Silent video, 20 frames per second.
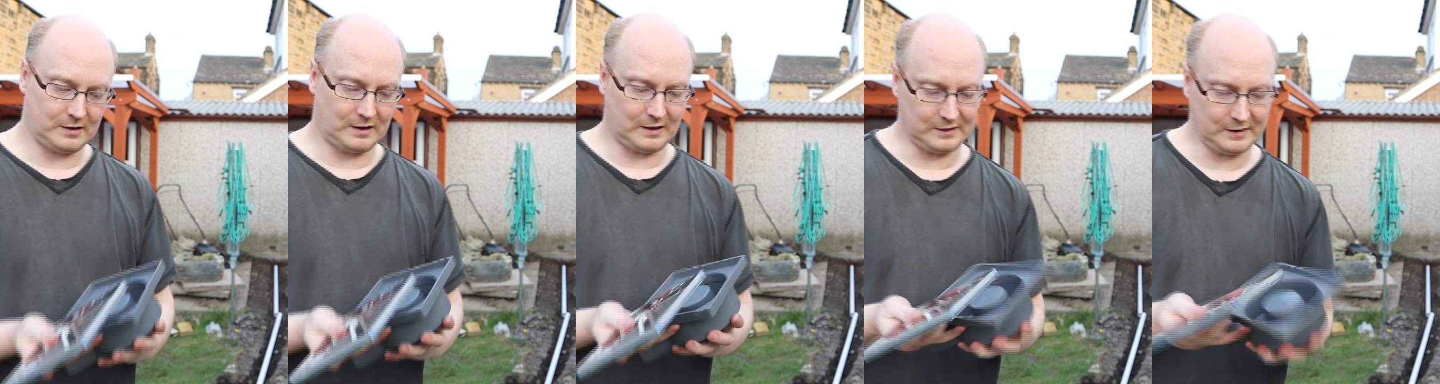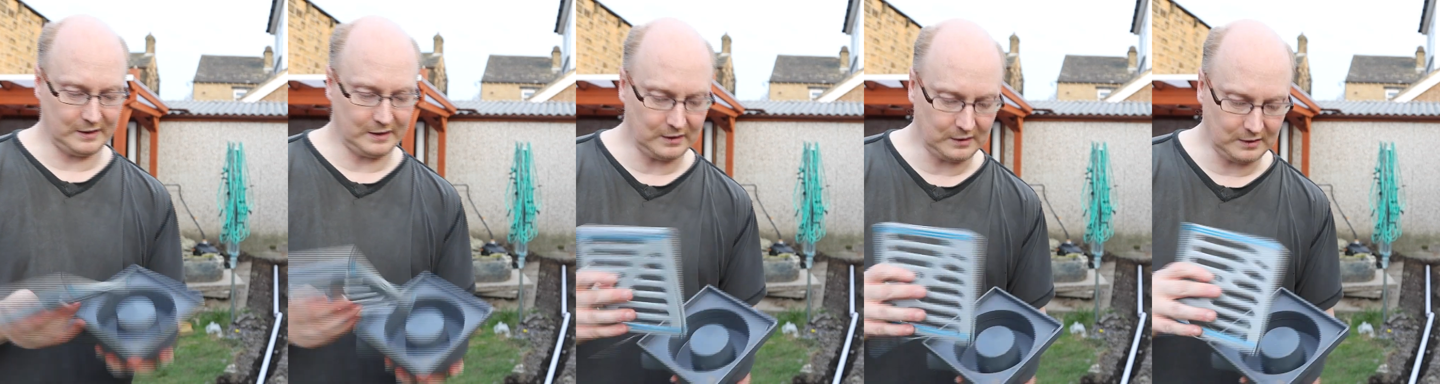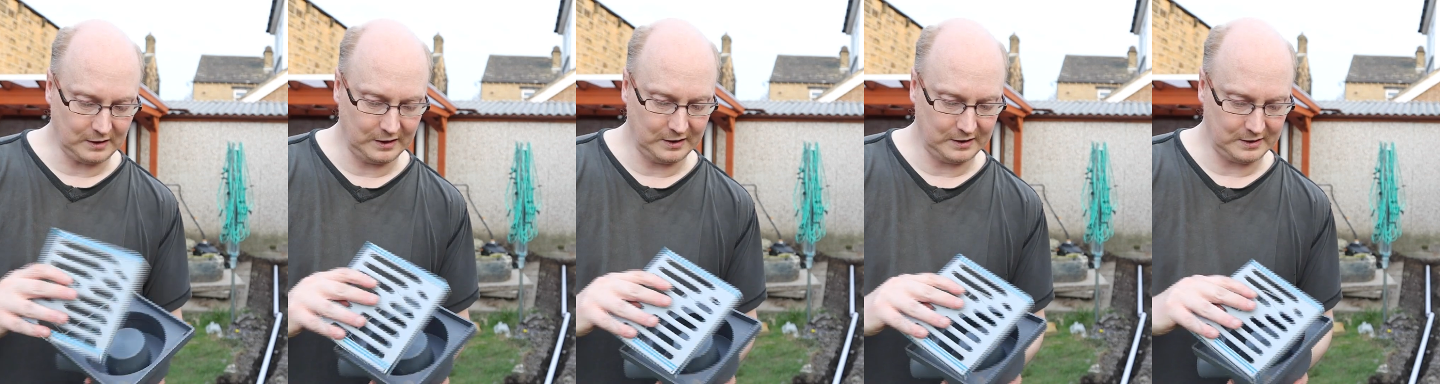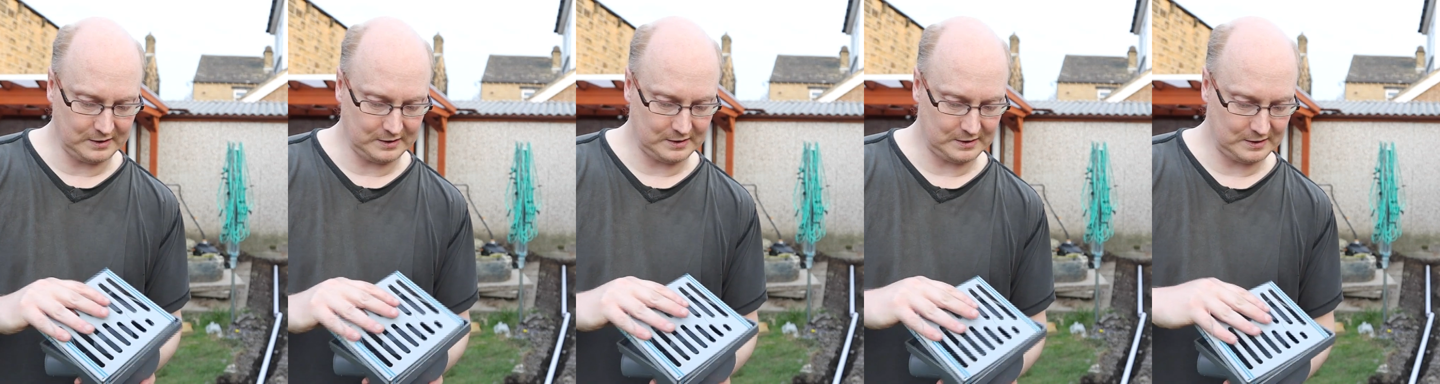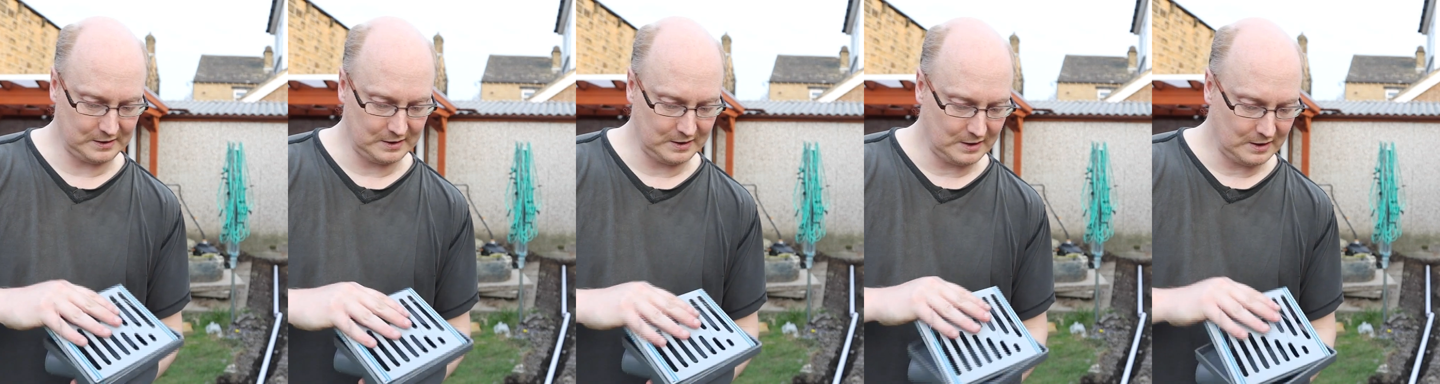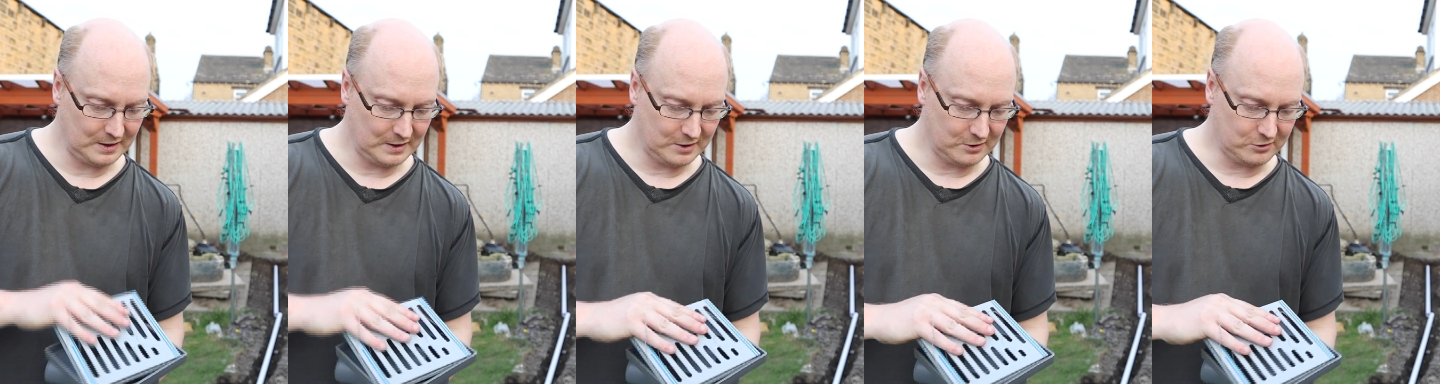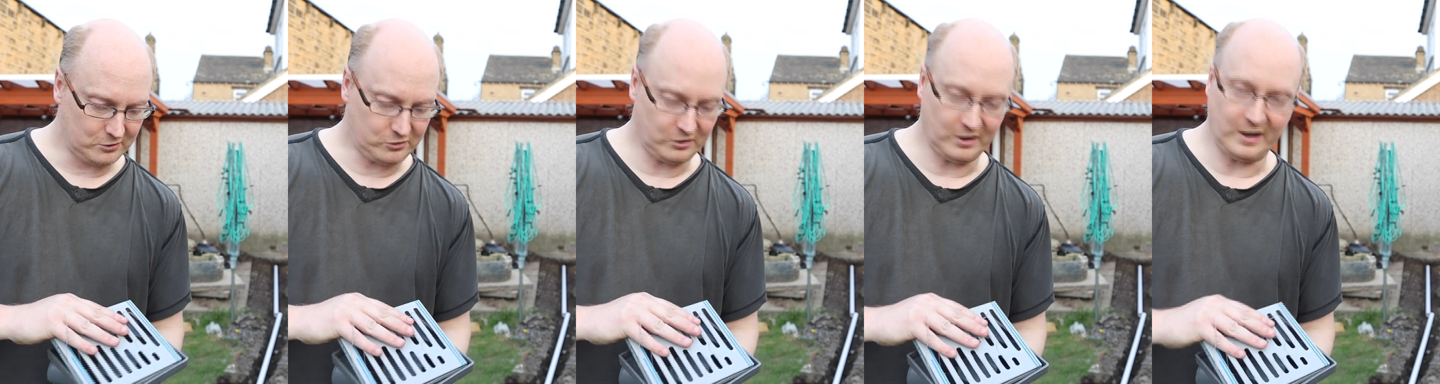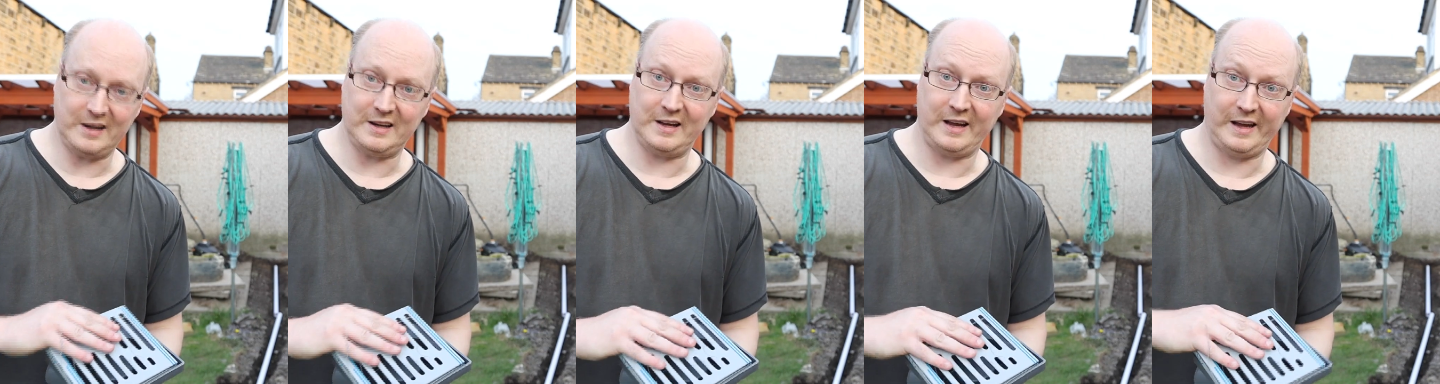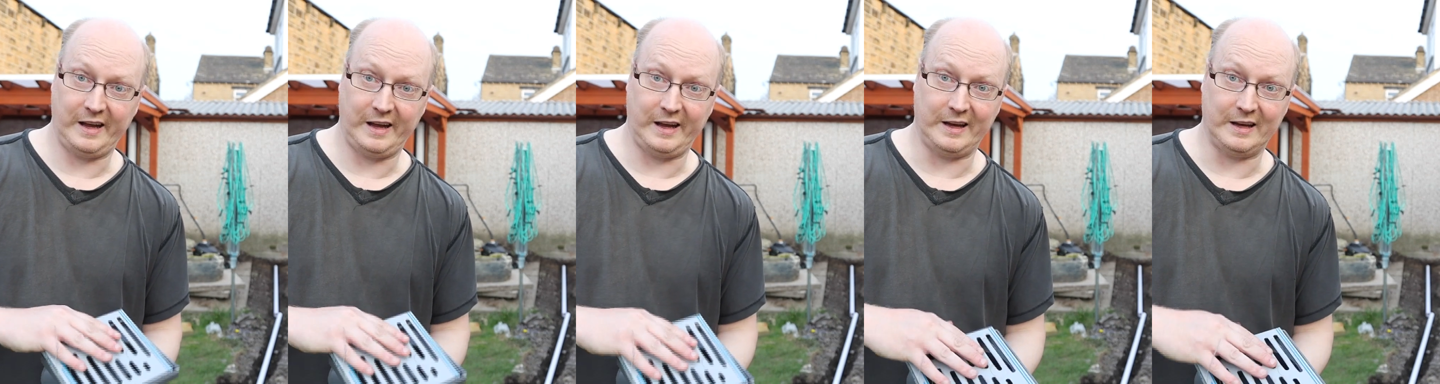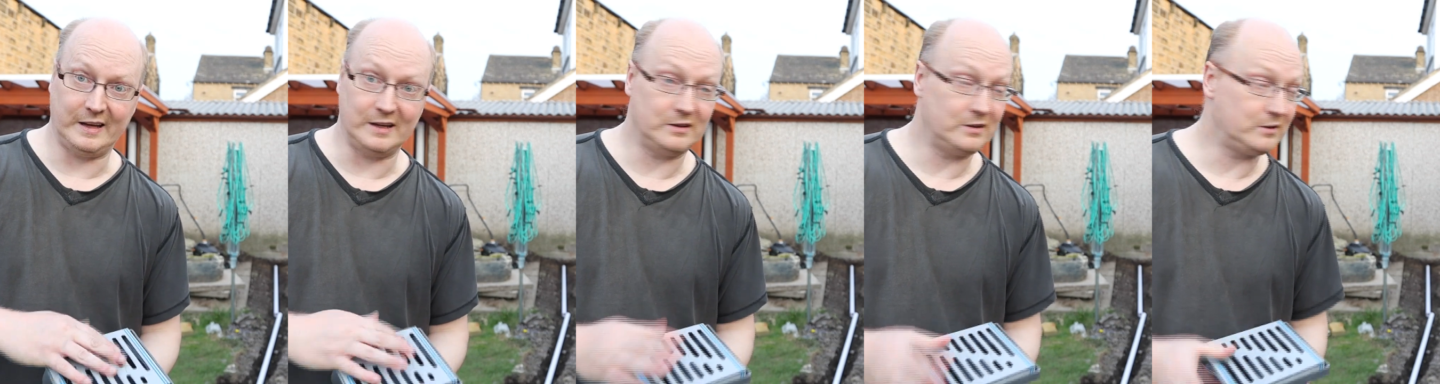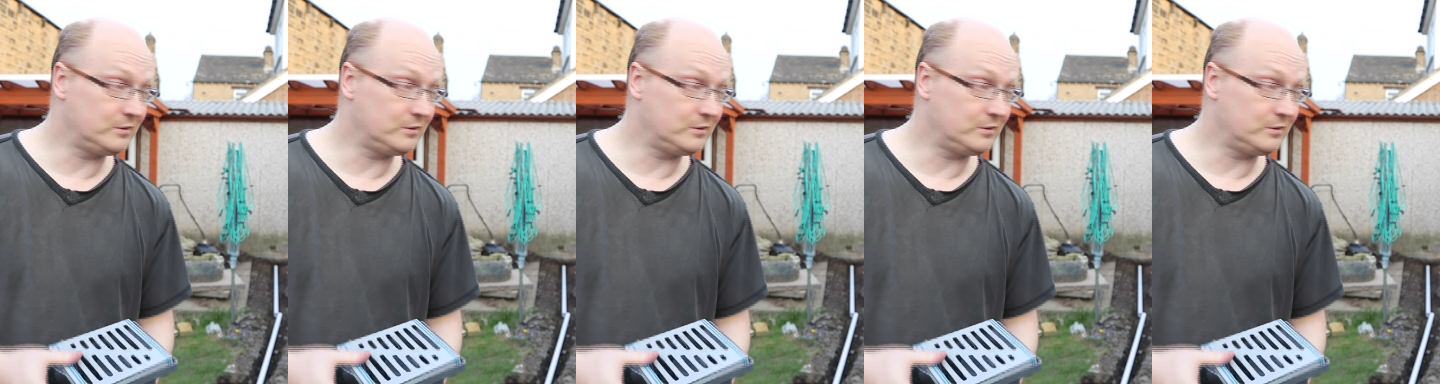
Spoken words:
a little drain here